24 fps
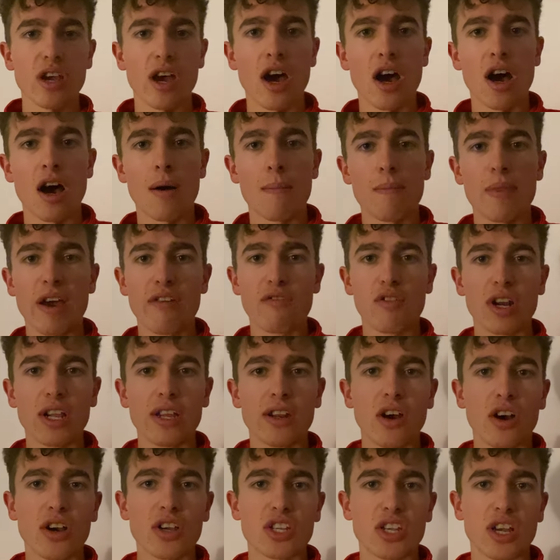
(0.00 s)
They're really
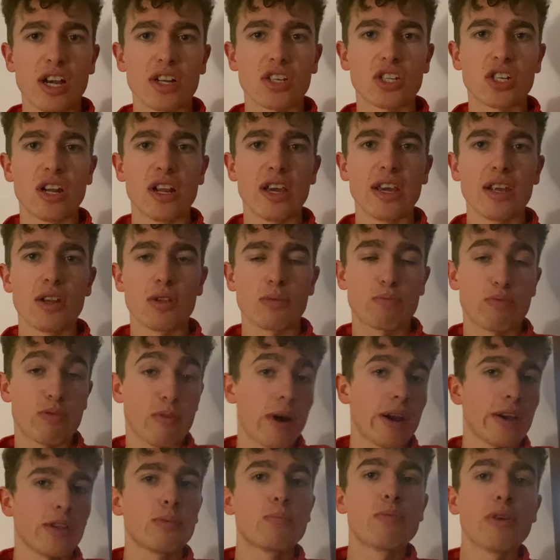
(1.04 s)
nice, actually.
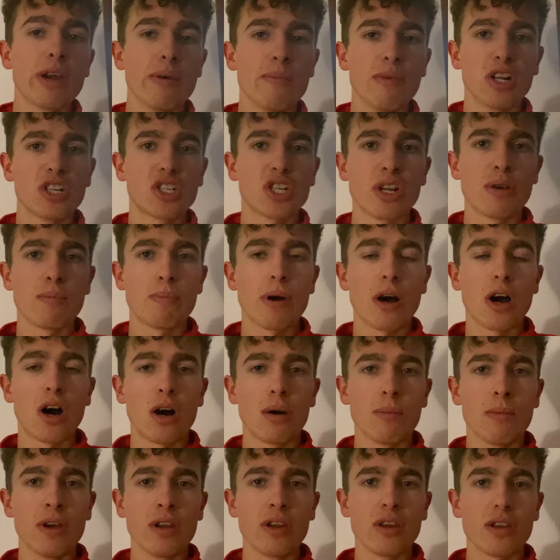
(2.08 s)
It's pretty much an
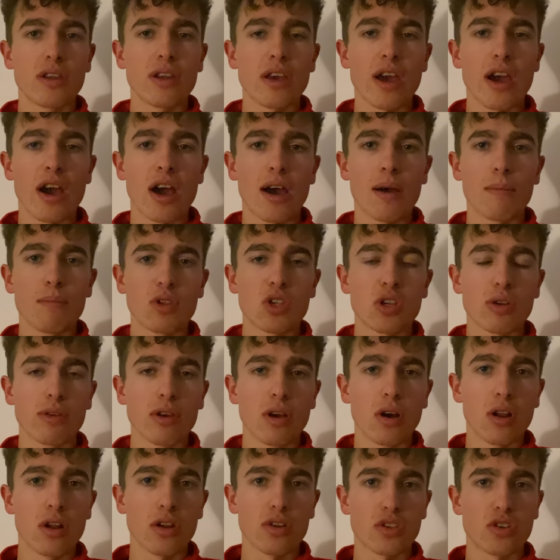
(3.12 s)
apartment. So we've
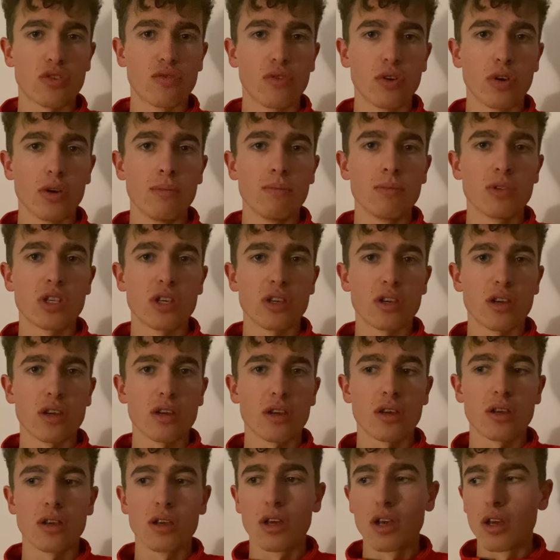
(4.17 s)
got lots of room
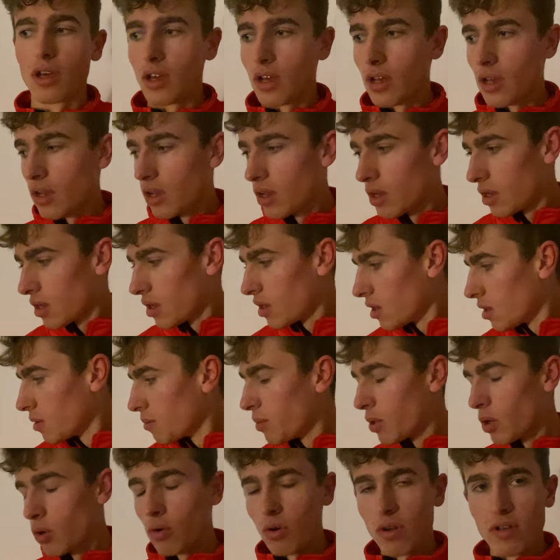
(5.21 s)
to
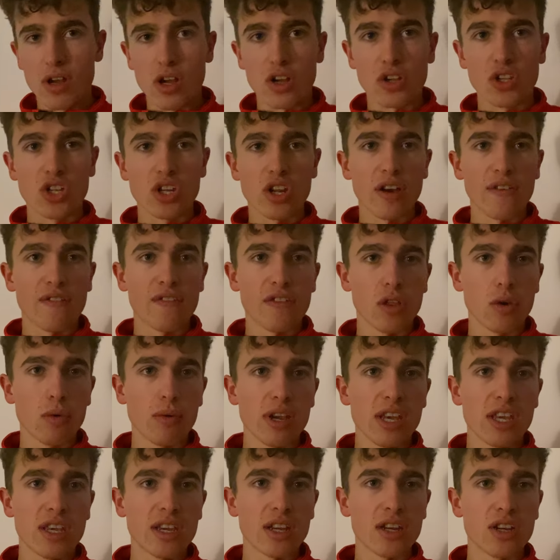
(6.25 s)
put all our stuff for the
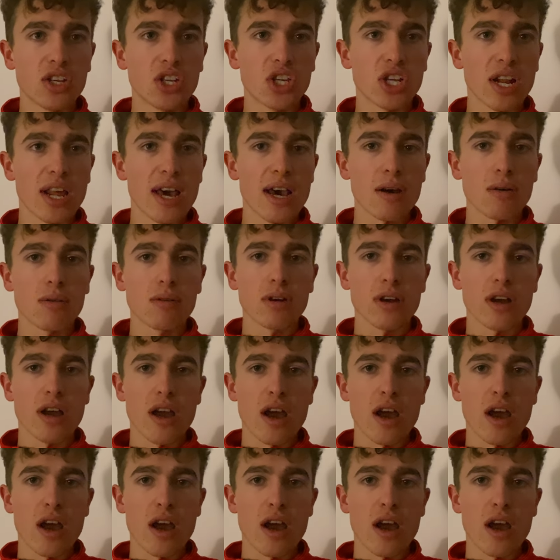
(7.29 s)
week and chill out.